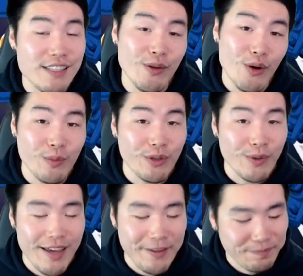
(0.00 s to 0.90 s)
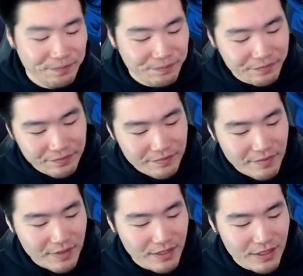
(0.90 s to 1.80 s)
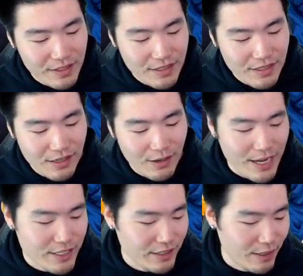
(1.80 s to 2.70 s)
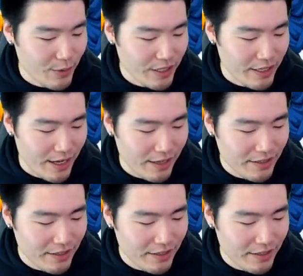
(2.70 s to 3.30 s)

than normal, right? Oh, actually, are we gonna die?